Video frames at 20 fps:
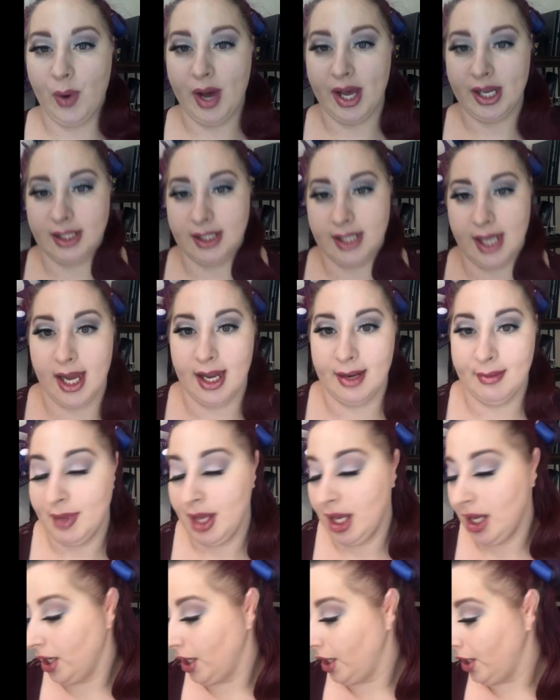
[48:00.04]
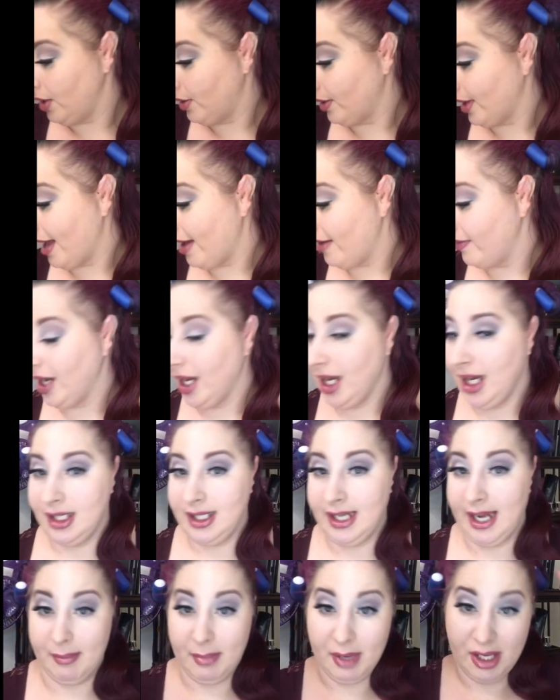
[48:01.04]
wet set, you don't have any
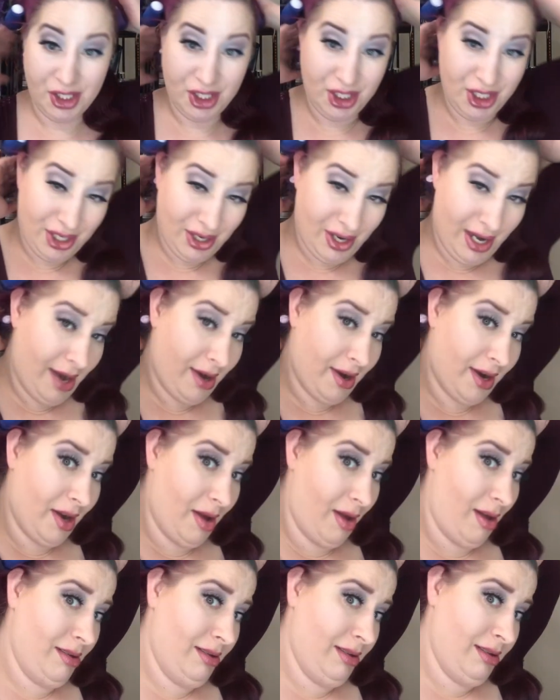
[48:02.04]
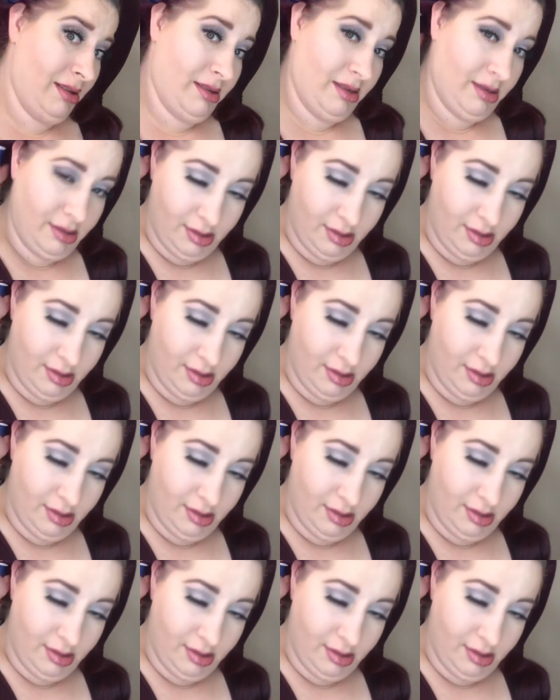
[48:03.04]
damage to your hair at all.